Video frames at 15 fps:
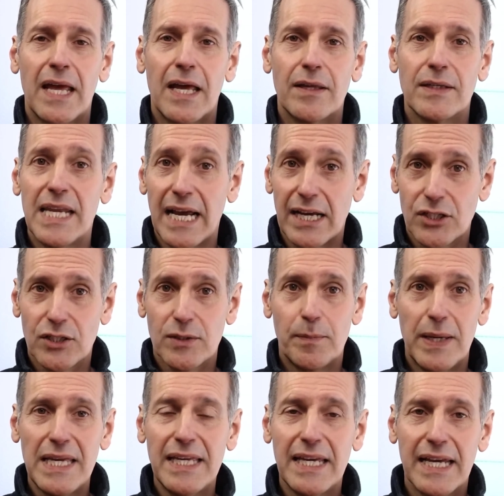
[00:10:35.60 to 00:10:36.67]
next
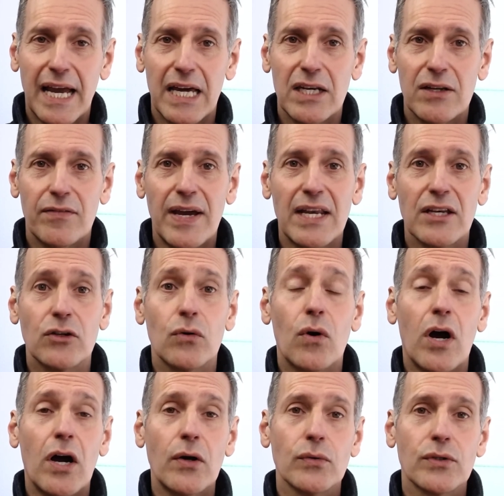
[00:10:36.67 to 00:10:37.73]
speaking at an event, your
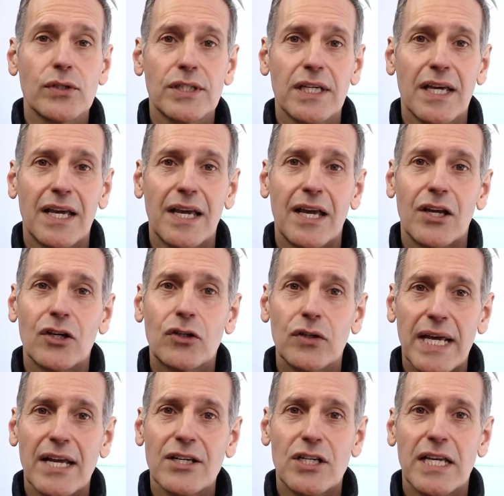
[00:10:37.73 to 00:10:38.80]
host could
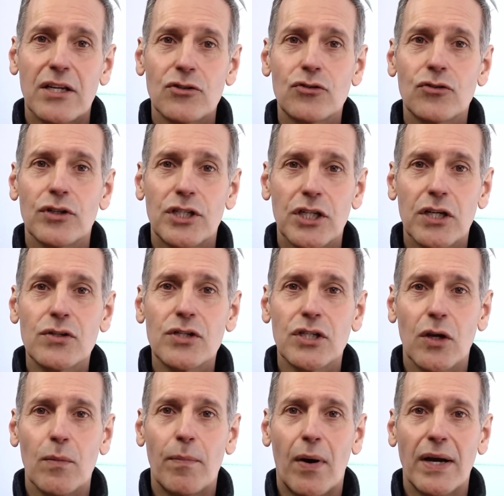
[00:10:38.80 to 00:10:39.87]
actually introduce
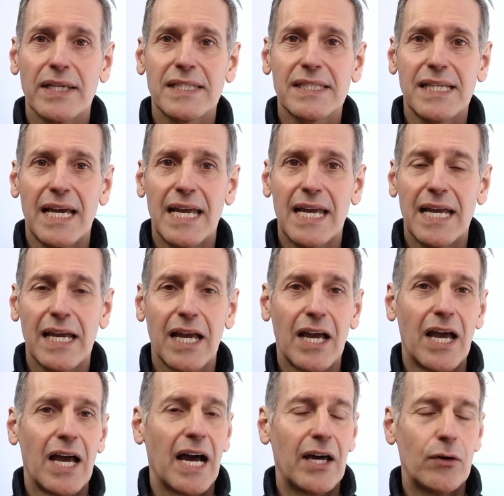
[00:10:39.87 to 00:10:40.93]
you by saying
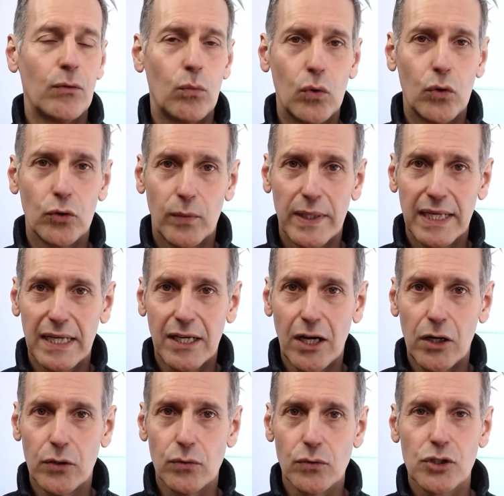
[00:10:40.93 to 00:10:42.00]
an award-winning
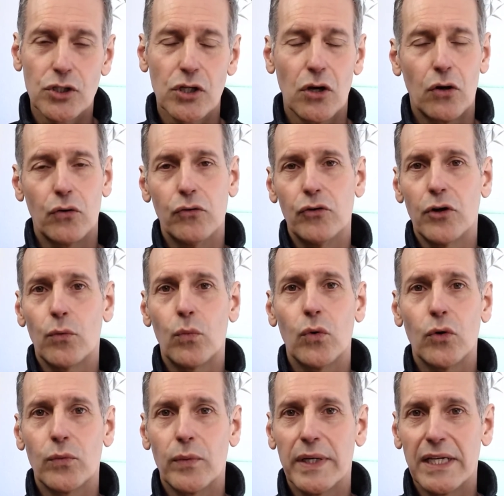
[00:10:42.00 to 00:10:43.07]
coach or an
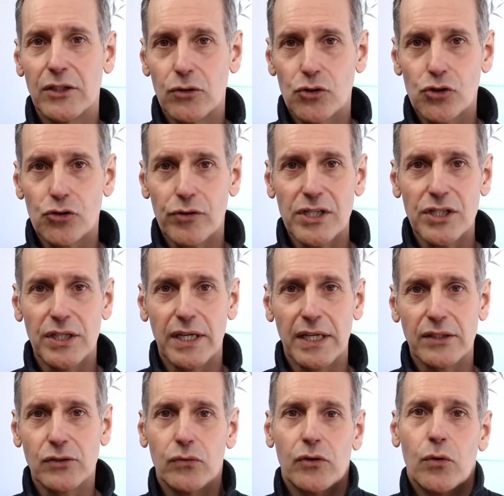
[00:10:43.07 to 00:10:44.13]
award-winning
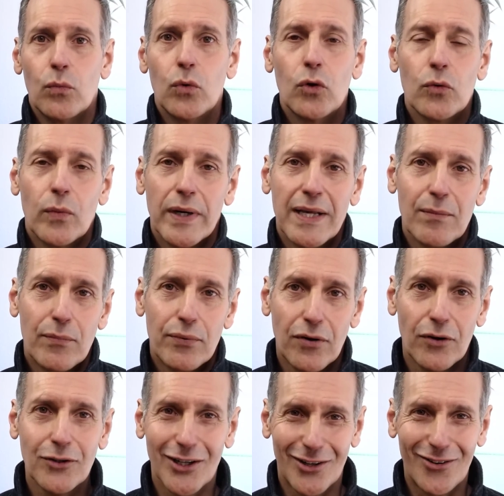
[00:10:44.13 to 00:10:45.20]
nutritionist or an award-winning
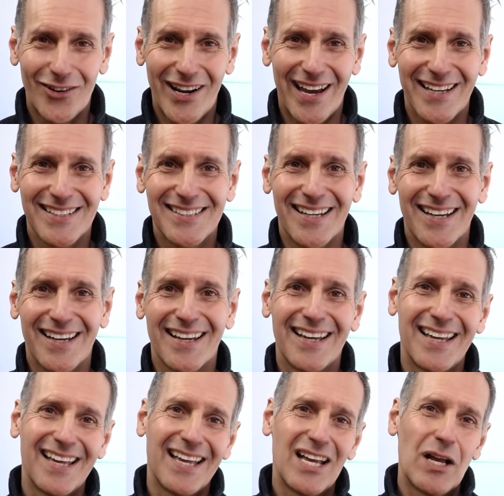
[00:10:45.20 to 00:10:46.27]
product creator.
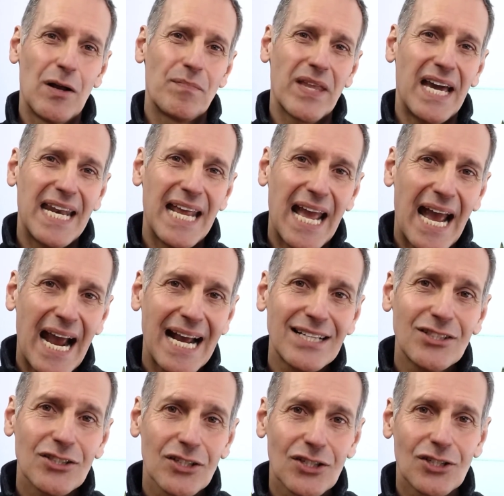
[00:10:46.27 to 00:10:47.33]
And it
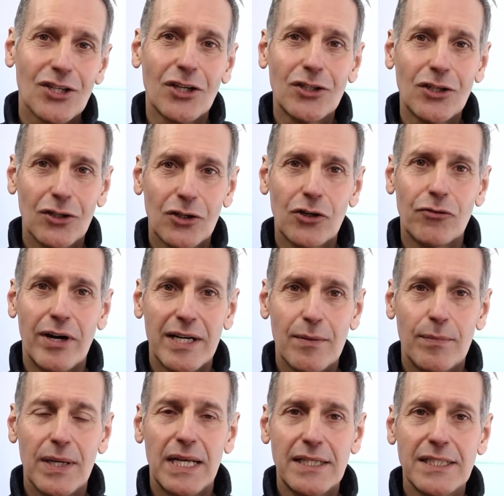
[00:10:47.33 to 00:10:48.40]
adds a subtle
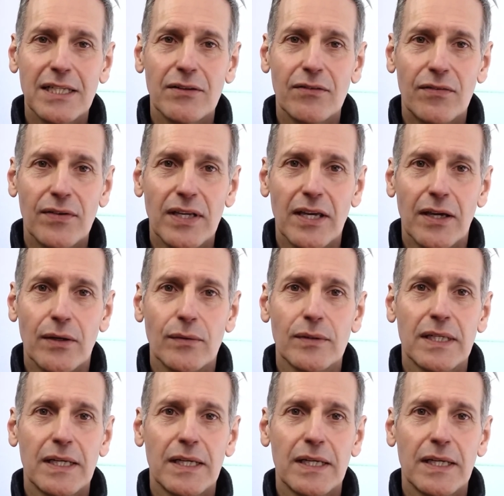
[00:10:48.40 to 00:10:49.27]
credibility for you.